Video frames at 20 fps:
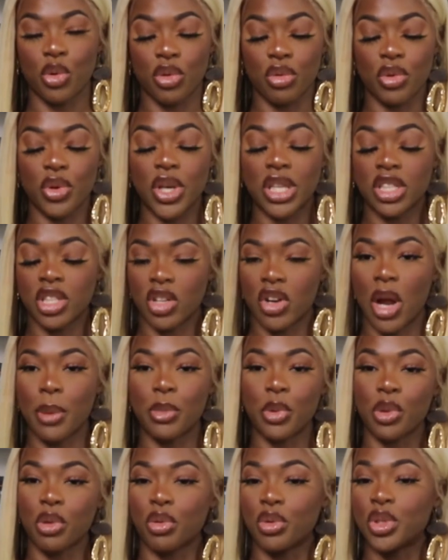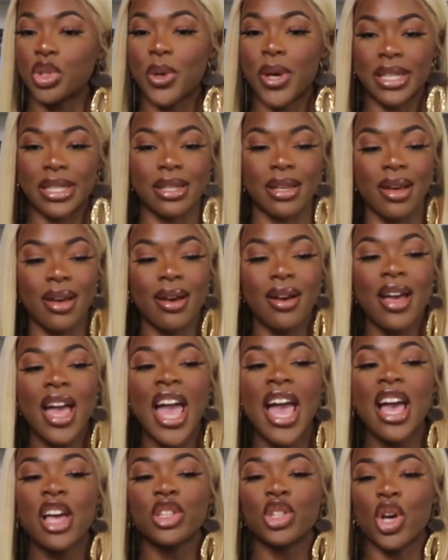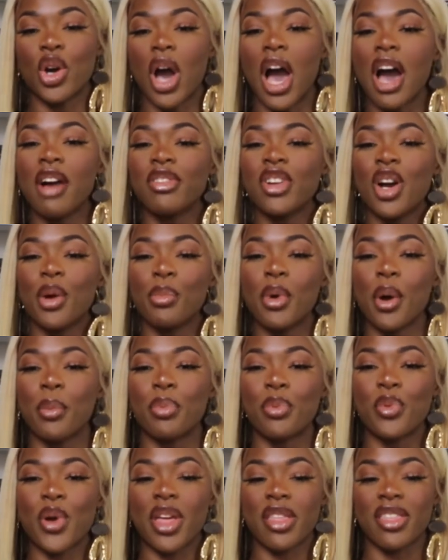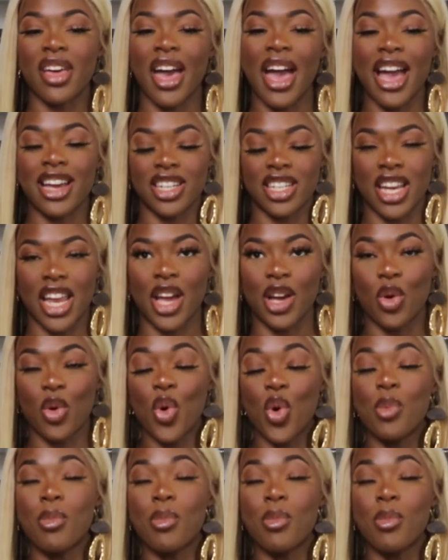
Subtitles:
through Instagram or through Twitter. So I've come up with a hashtag,